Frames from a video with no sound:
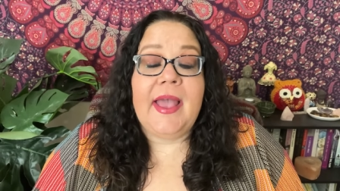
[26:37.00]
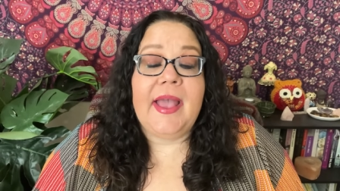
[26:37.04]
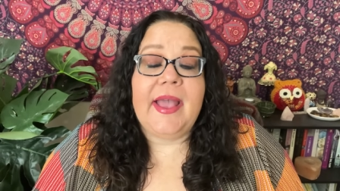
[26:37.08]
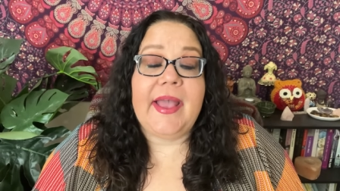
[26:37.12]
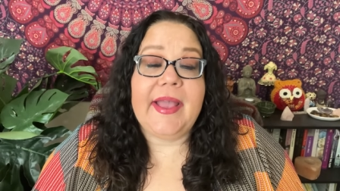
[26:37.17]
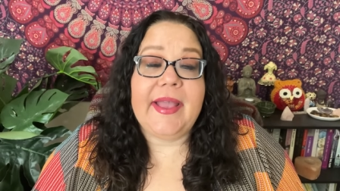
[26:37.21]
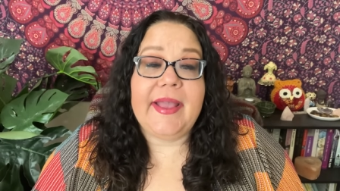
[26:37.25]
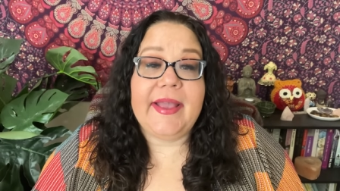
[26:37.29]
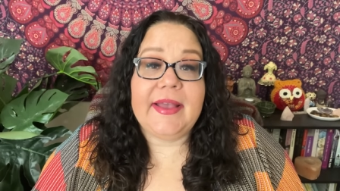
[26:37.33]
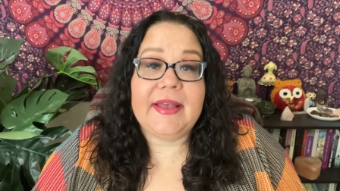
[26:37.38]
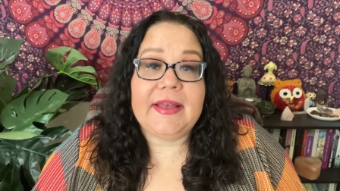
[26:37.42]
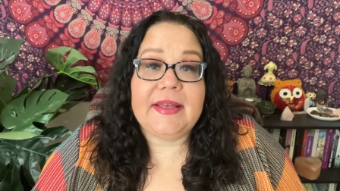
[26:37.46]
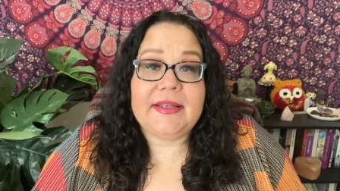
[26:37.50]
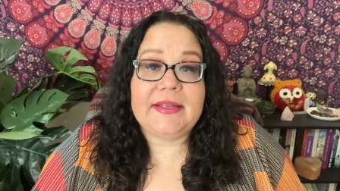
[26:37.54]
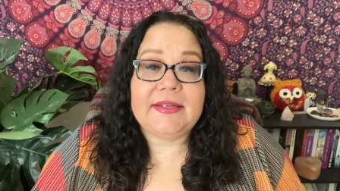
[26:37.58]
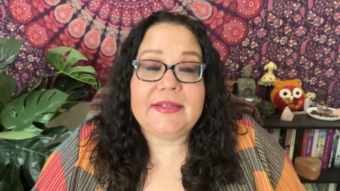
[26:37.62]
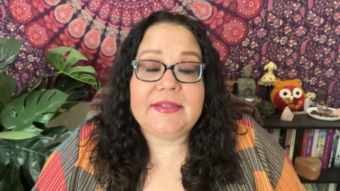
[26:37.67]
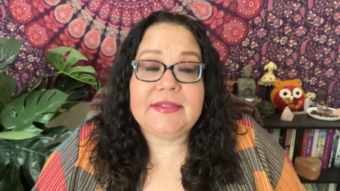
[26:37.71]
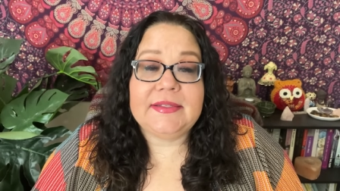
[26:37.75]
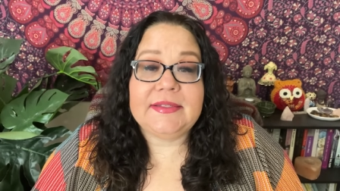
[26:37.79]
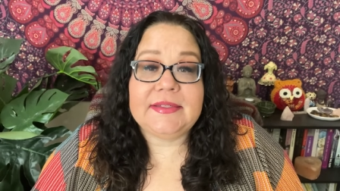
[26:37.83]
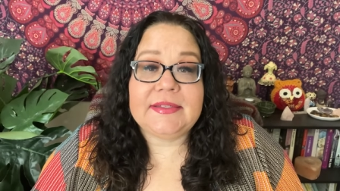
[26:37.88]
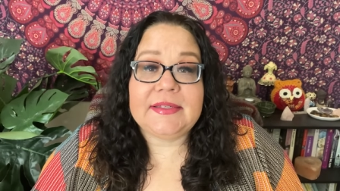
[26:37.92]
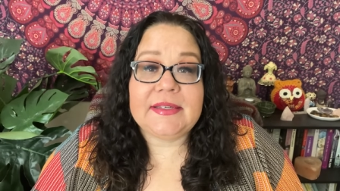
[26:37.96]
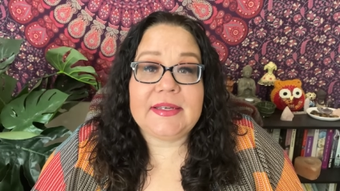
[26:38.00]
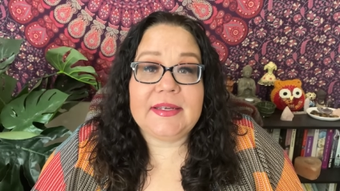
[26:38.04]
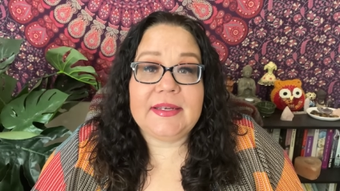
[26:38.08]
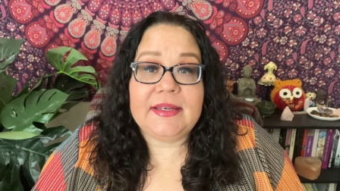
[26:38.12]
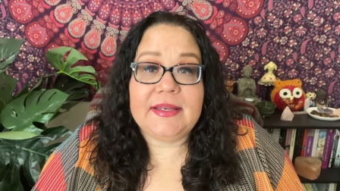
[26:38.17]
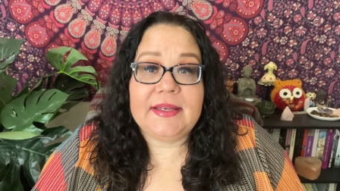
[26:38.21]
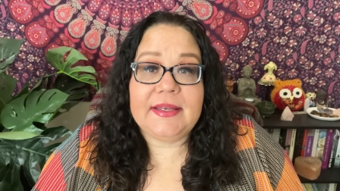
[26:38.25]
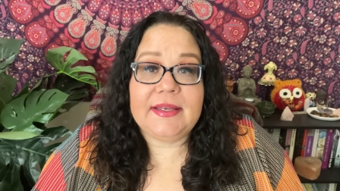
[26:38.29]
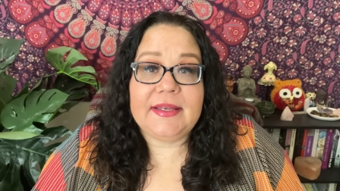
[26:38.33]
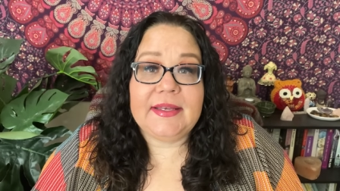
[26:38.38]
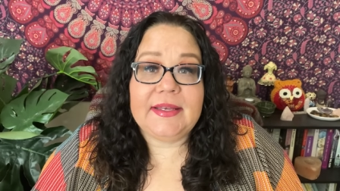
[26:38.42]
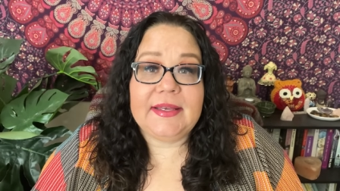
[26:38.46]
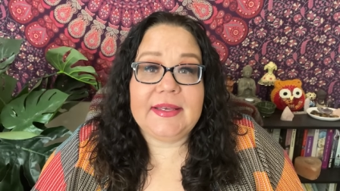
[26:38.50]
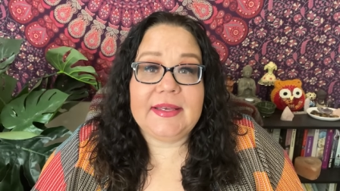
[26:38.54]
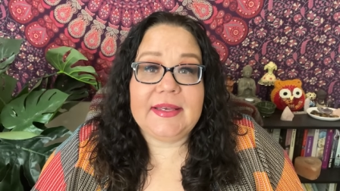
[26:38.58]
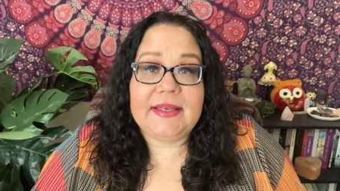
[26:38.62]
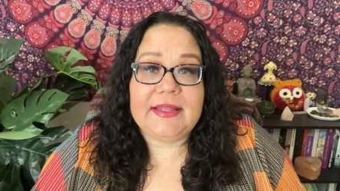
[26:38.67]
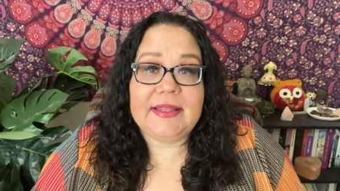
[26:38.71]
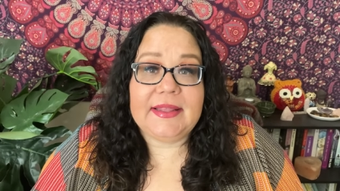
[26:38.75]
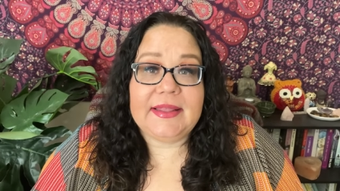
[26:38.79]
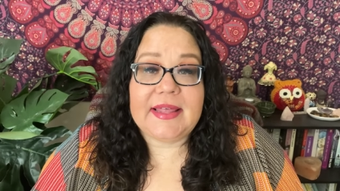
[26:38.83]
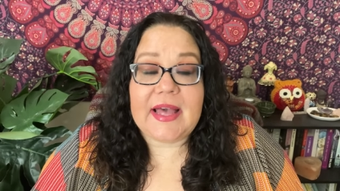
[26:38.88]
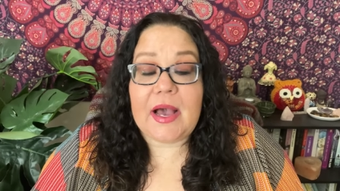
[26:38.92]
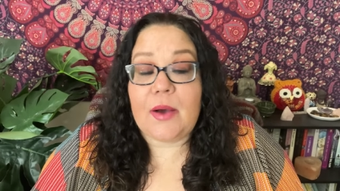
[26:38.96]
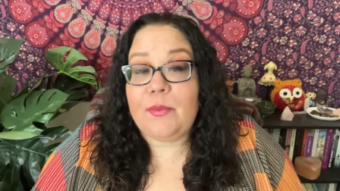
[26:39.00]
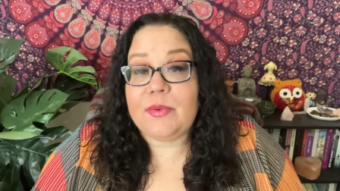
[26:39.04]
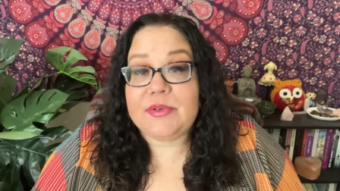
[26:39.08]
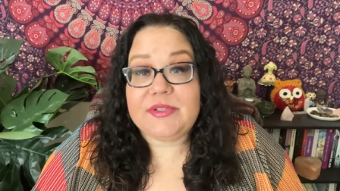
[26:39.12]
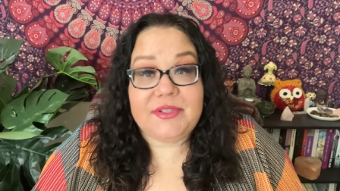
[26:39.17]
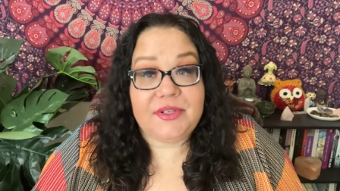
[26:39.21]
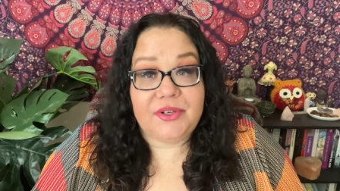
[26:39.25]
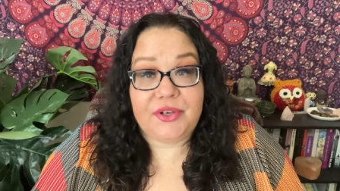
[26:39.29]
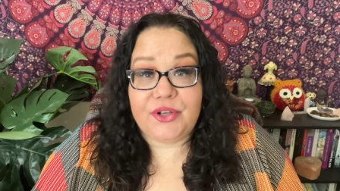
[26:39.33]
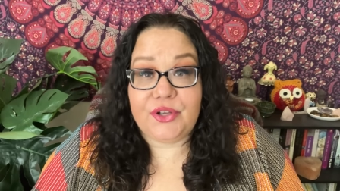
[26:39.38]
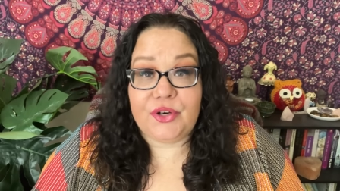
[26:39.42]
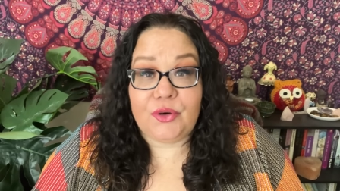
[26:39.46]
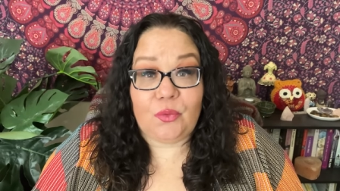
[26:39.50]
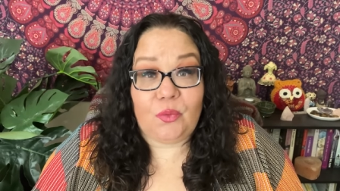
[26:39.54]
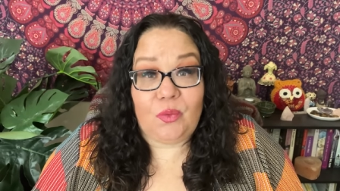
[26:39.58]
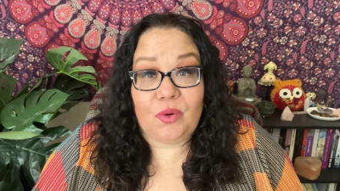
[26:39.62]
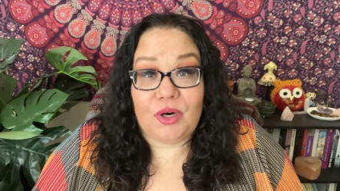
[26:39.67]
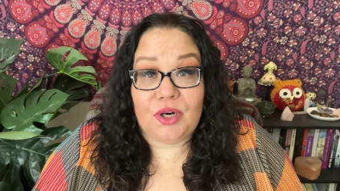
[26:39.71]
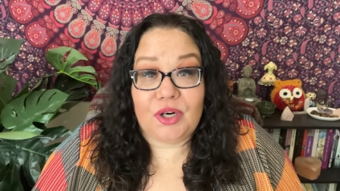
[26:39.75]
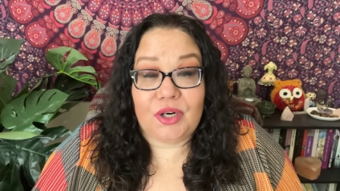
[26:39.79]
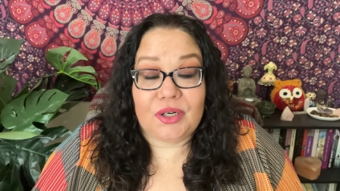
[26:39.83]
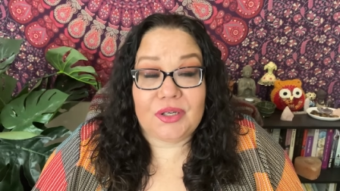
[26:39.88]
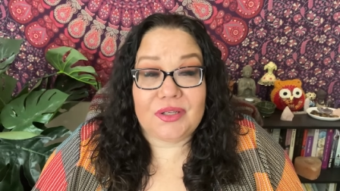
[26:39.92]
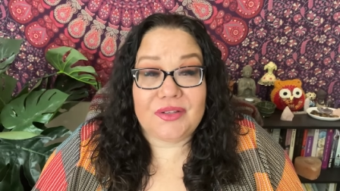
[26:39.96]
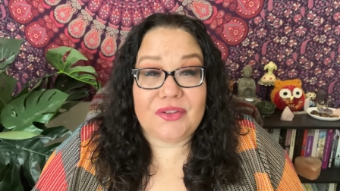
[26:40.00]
And that wasn't going to work.